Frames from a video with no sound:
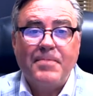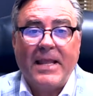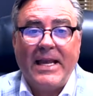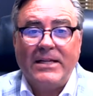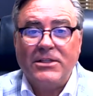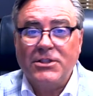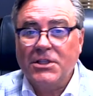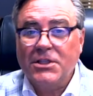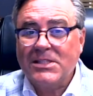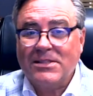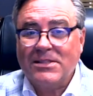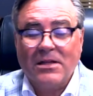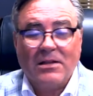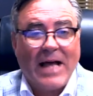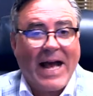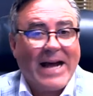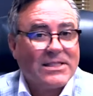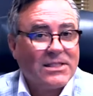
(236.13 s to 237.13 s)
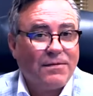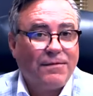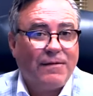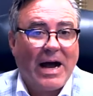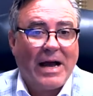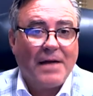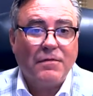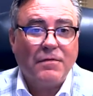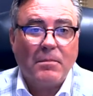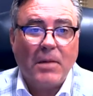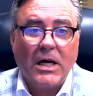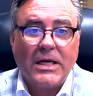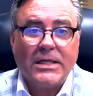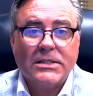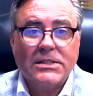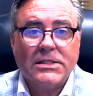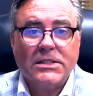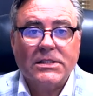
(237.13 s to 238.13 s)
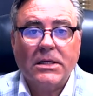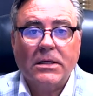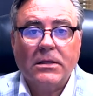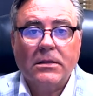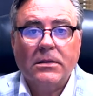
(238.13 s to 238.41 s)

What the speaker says: in just the last 5 months.